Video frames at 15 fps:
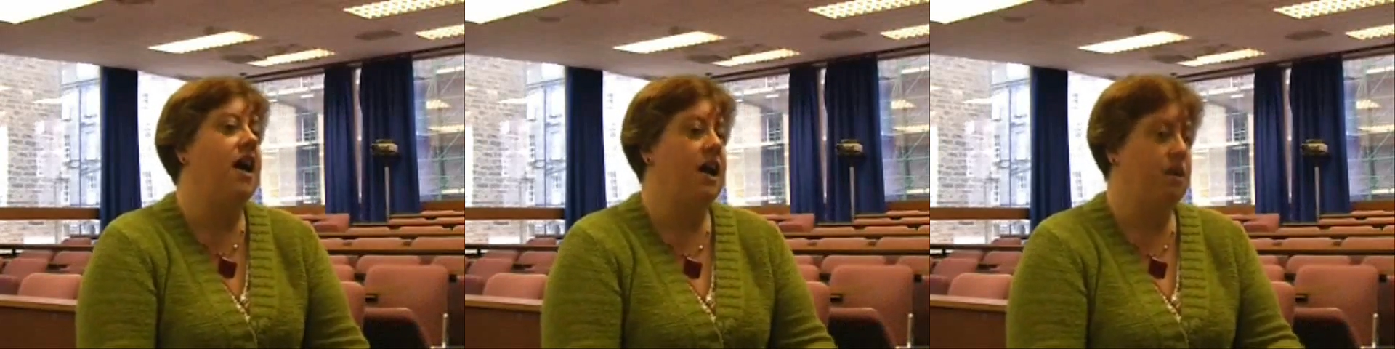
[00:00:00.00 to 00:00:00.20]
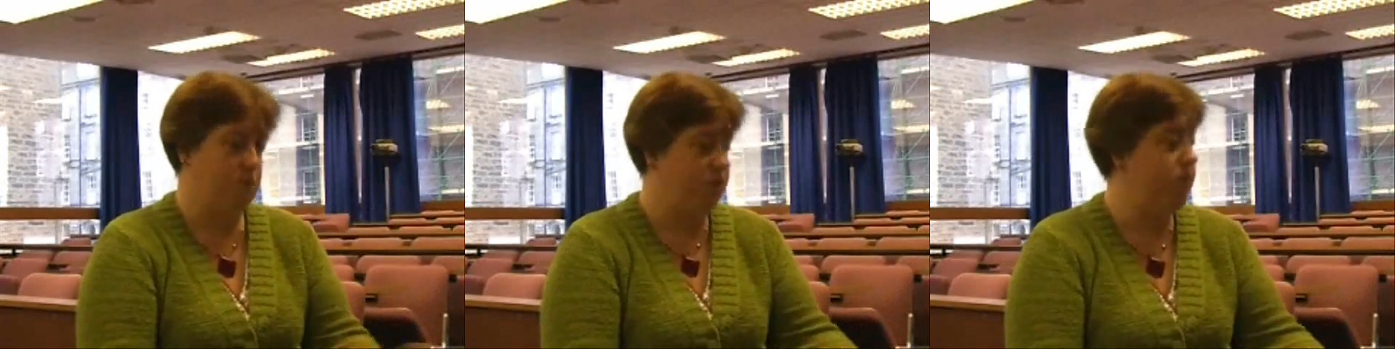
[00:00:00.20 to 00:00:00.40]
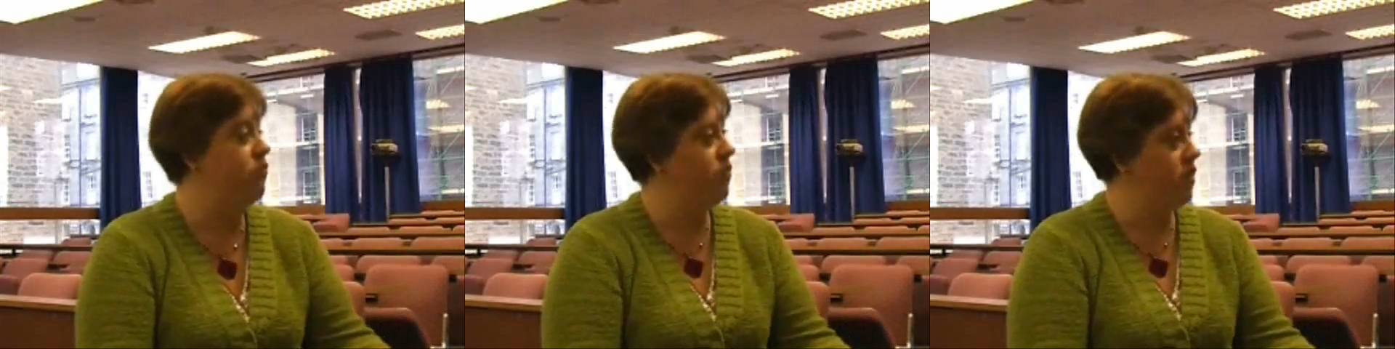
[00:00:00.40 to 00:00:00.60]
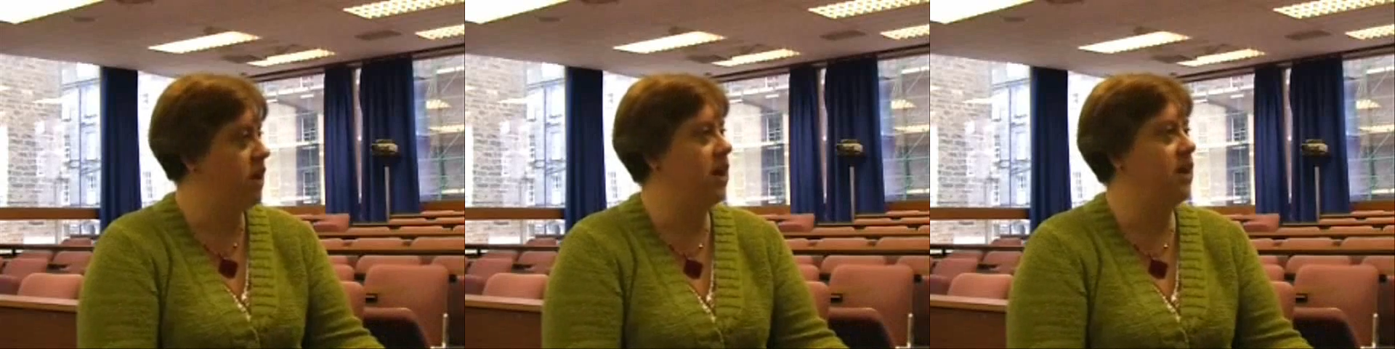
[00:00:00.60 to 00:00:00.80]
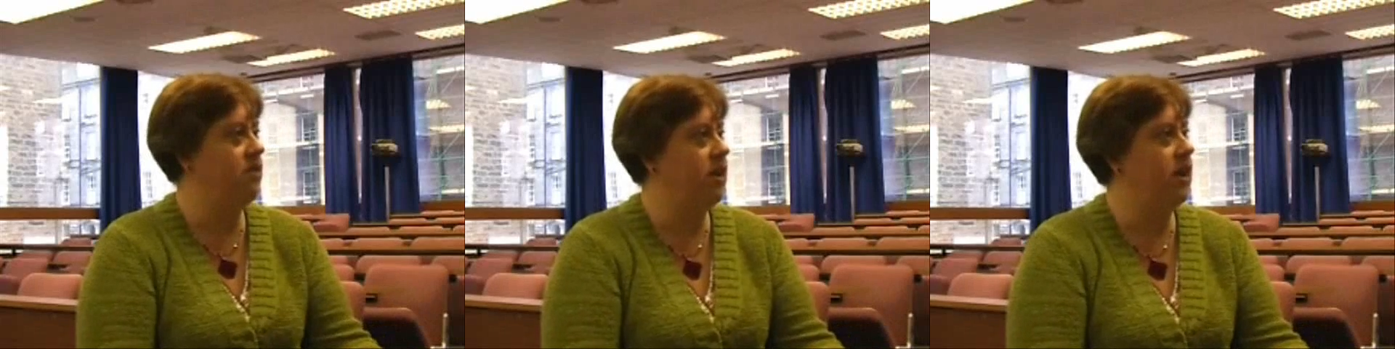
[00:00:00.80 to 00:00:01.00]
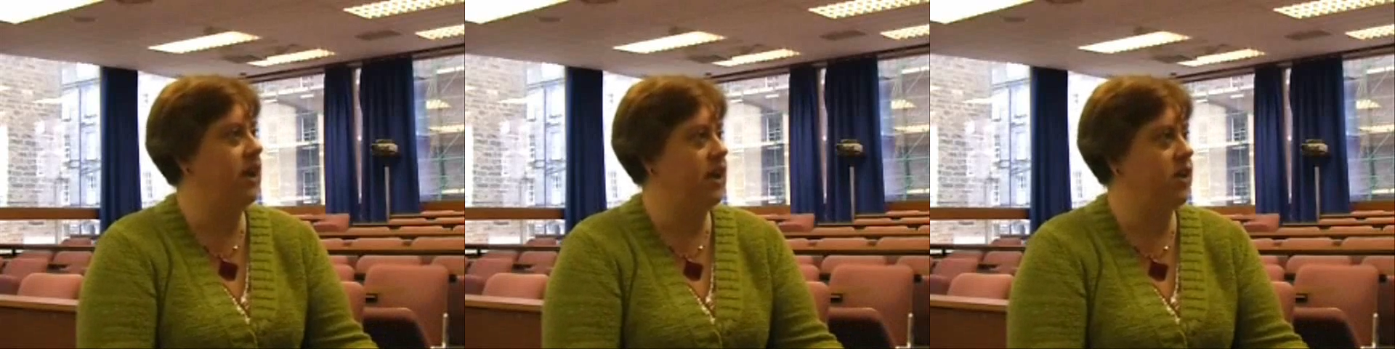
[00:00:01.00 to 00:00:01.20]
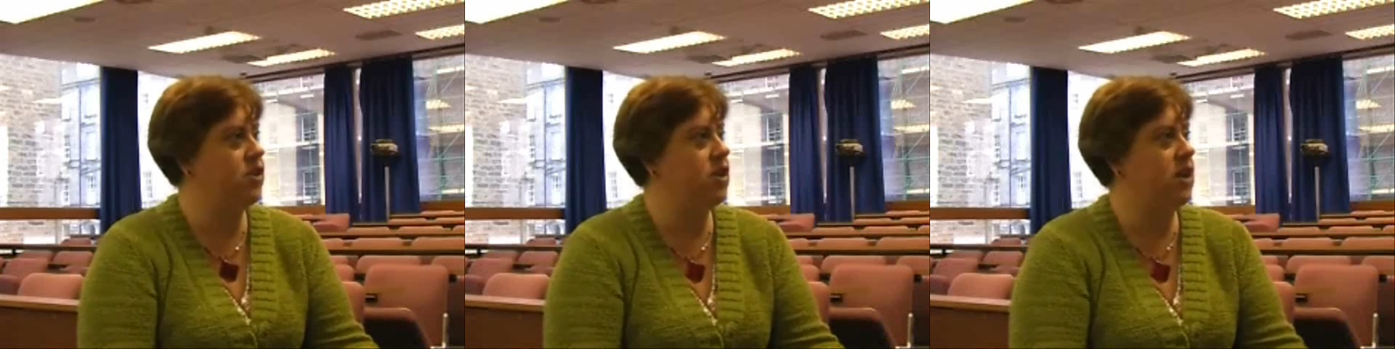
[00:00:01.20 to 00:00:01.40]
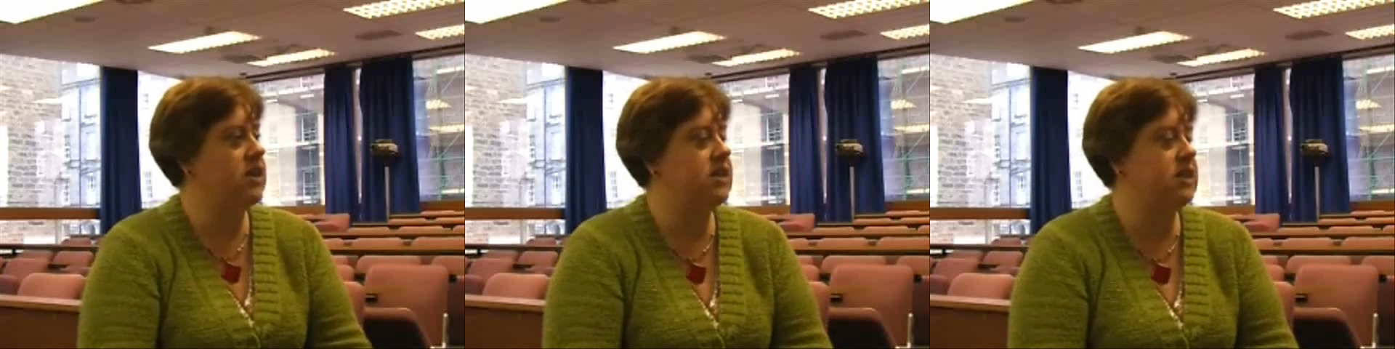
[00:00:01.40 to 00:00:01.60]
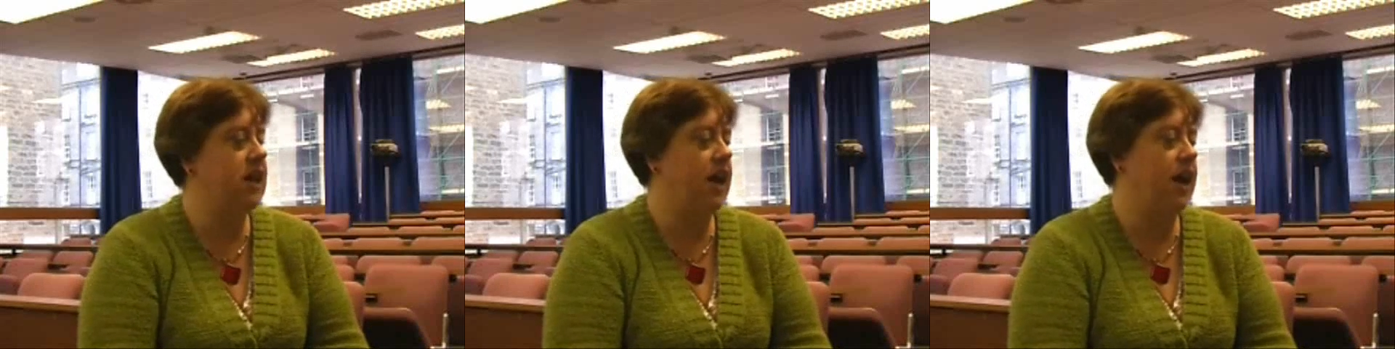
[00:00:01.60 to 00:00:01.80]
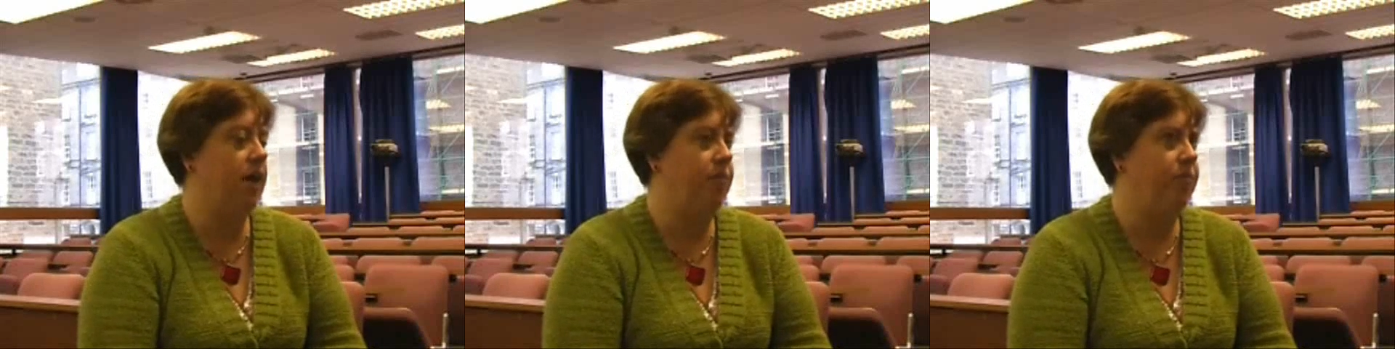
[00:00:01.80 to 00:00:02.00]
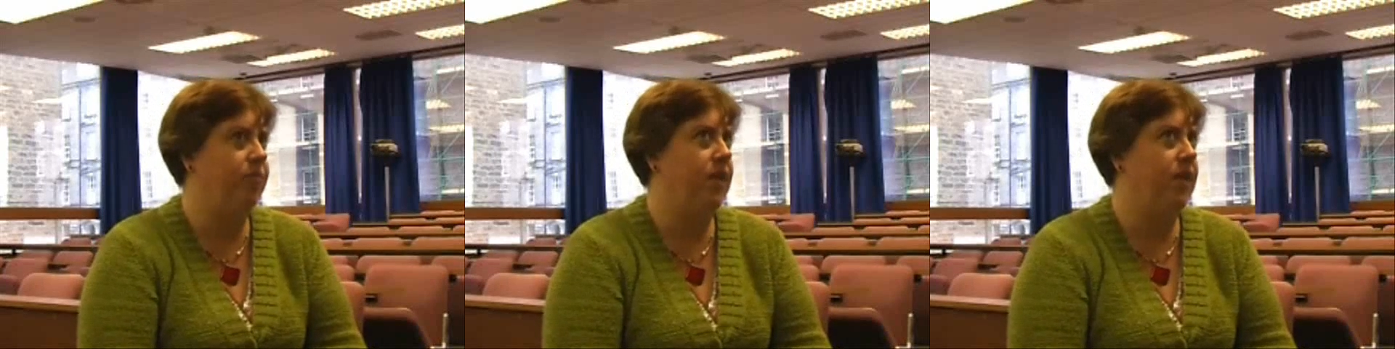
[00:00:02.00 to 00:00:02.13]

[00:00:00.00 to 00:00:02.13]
it was really, really interesting.